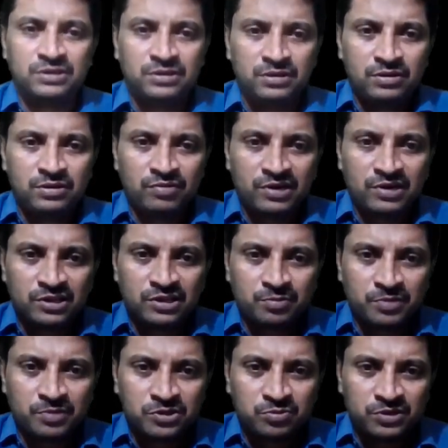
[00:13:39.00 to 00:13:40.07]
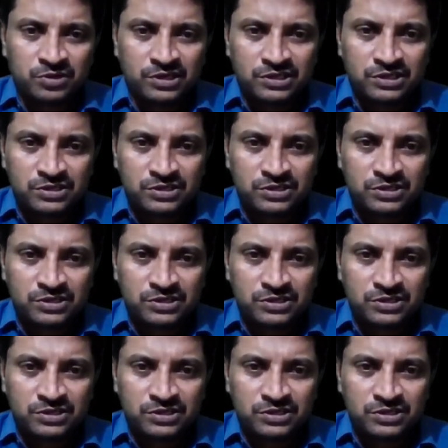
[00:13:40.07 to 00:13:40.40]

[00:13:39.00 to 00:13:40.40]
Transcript: What are the possibilities?